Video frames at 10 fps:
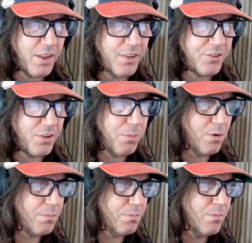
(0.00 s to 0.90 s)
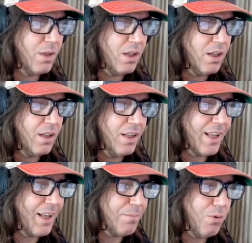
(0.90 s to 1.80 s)
they're still putting,
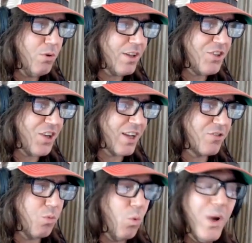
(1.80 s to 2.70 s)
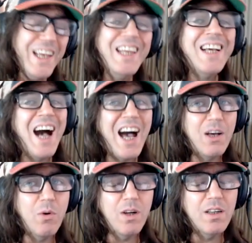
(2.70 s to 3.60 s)
they got Buttigieg winning
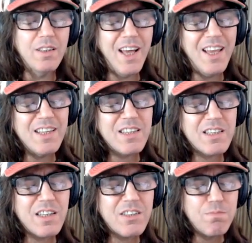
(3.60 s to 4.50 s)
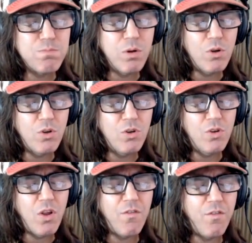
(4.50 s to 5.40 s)
Iowa. That is such
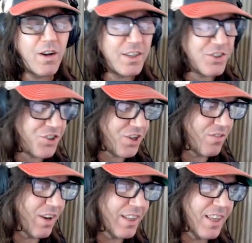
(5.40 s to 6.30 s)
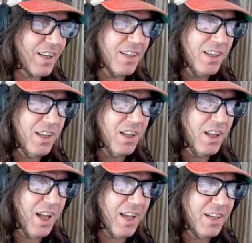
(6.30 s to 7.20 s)
bull fucking shit right there.
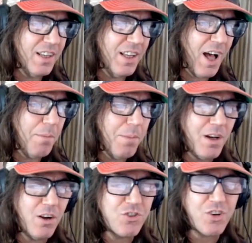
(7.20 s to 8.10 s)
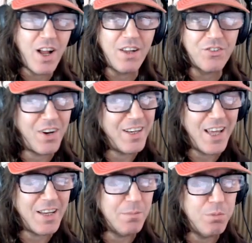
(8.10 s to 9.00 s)
All right? I'll bet one hundred dollars right
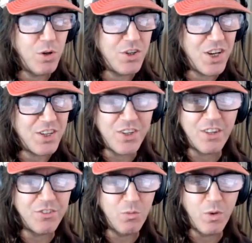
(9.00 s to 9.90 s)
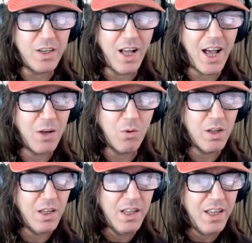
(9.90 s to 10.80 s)
now that Buttigieg doesn't win
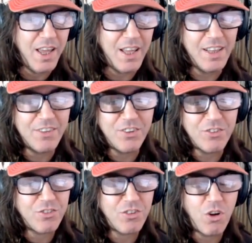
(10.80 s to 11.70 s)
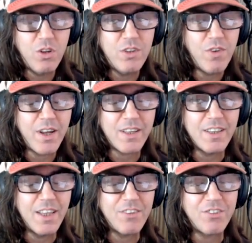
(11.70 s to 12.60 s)
Iowa. Unless it's totally rigged.
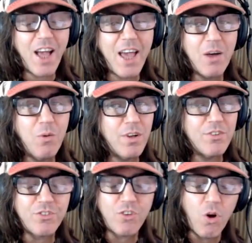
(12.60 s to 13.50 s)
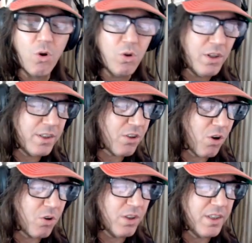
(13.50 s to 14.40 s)
Unless Iowa is totally,
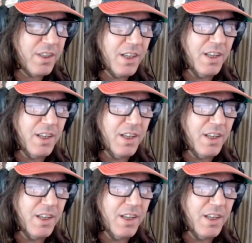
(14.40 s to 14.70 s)
totally,